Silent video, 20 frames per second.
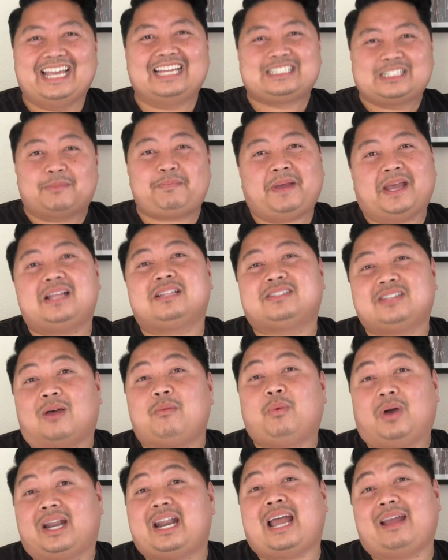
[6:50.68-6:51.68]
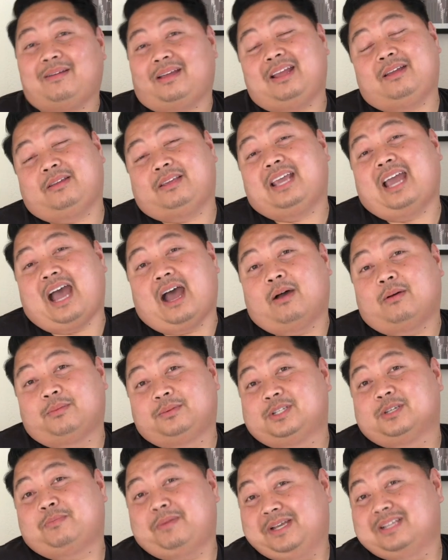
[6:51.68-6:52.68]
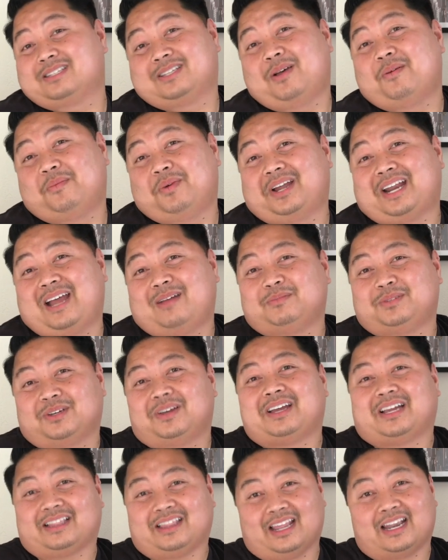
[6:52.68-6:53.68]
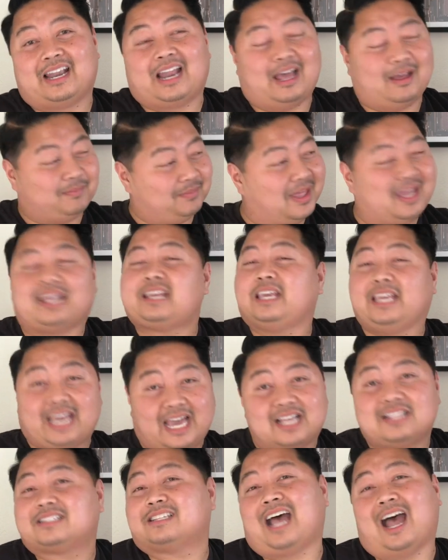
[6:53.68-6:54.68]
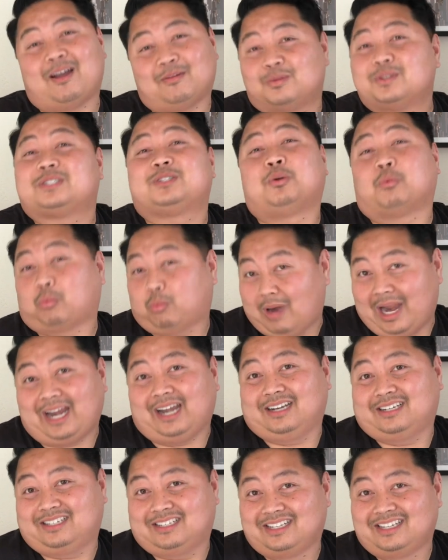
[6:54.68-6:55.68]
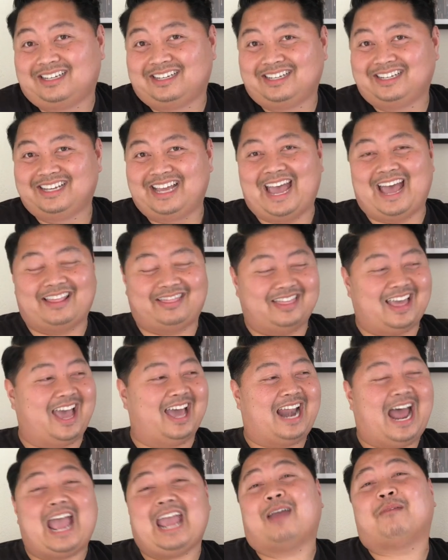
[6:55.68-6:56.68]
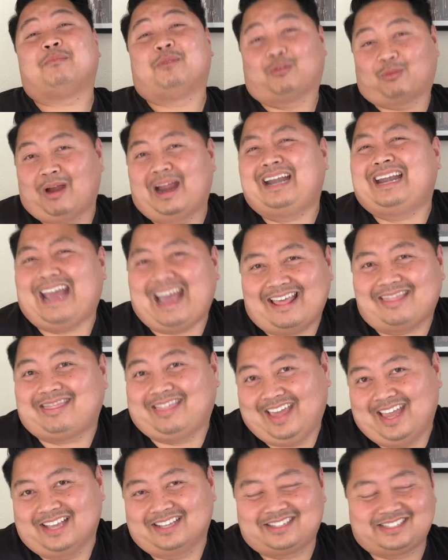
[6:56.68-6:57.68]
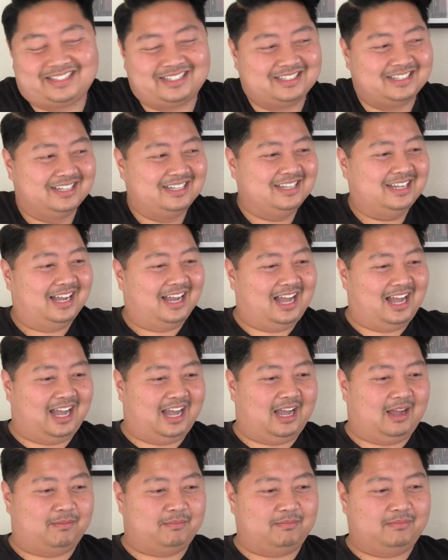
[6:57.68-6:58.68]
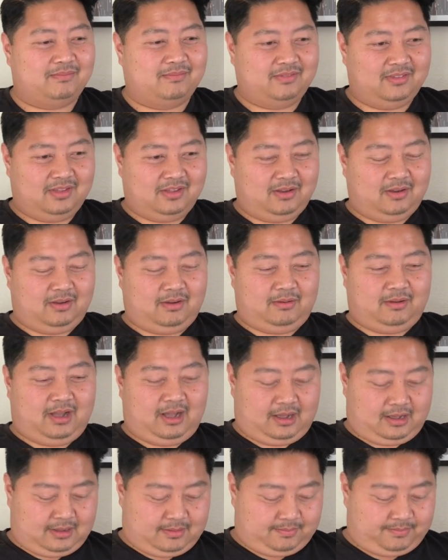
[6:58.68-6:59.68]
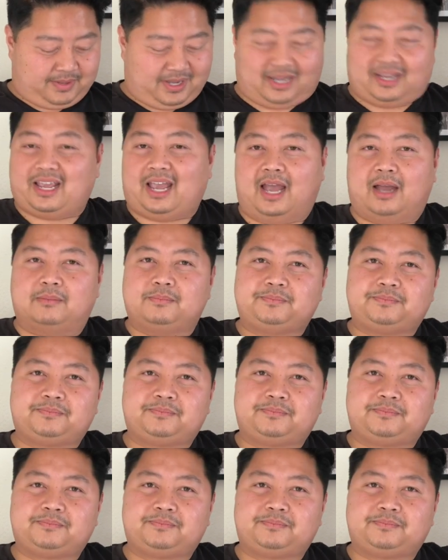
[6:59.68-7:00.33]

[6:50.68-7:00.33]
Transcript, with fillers: it depends on what I. Yeah, it depends on what I'm doing, and then I'm like, yes, I was great at that. I am great at this. Um, do you do you enjoy yeah.